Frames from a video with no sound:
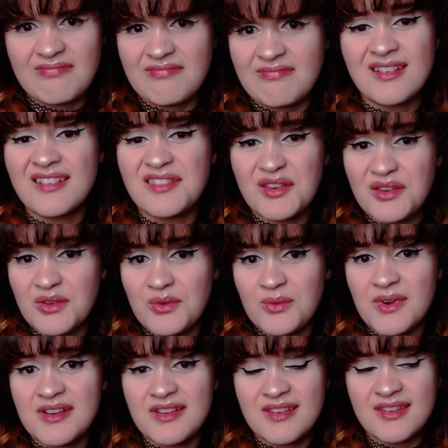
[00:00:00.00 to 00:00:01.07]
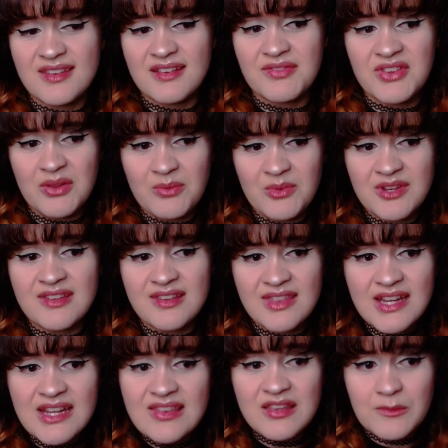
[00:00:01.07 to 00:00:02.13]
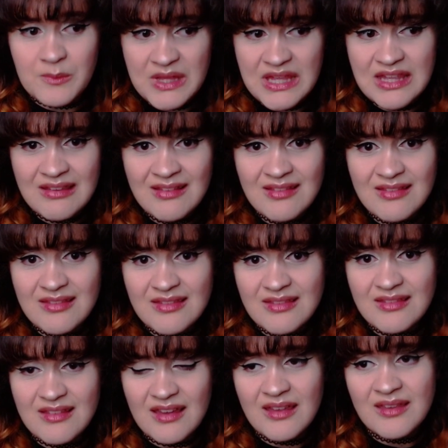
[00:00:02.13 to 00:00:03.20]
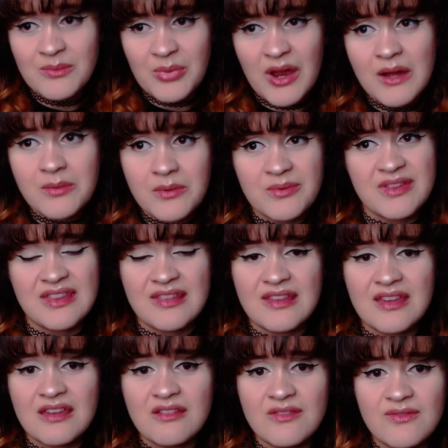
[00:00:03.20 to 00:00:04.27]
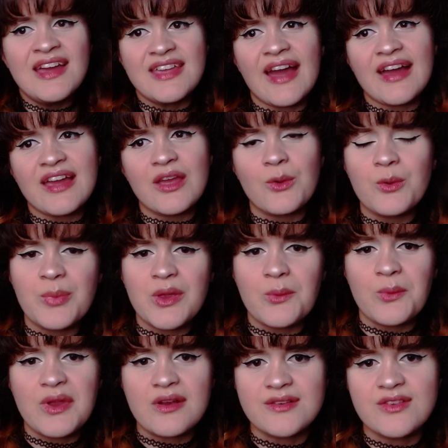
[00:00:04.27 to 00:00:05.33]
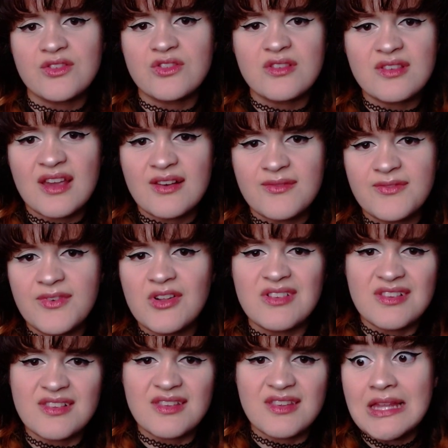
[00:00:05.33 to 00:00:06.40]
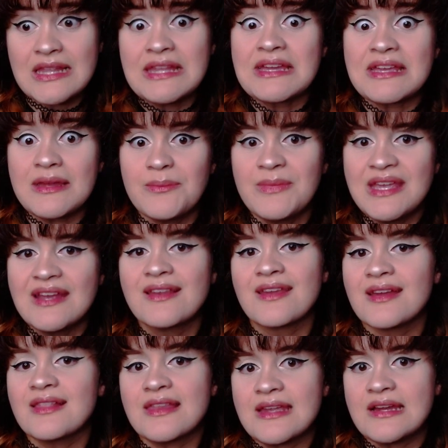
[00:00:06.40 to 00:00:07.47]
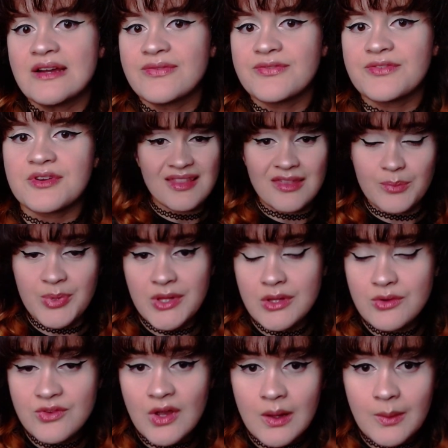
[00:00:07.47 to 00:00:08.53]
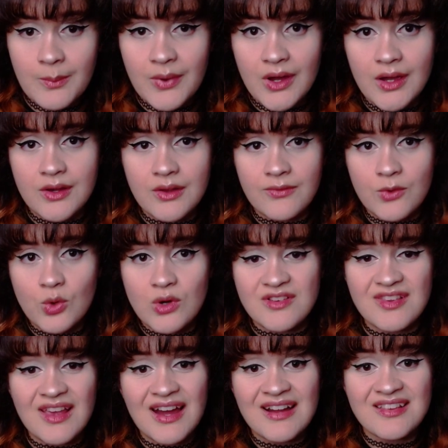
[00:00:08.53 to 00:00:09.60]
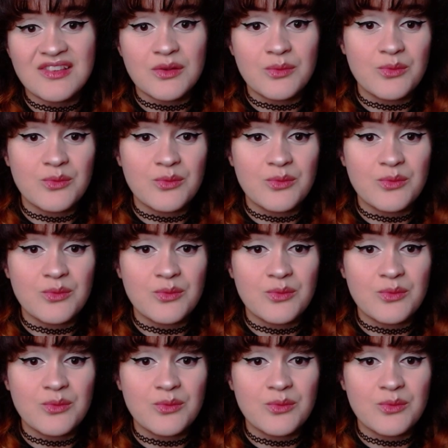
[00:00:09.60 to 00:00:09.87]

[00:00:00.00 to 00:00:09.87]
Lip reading: tell you what, if someone did that to me, I'd probably leave. Yeah, it would be weird to just kind of fall asleep, like immediately after. The Pillow Talk mod, of course, adds some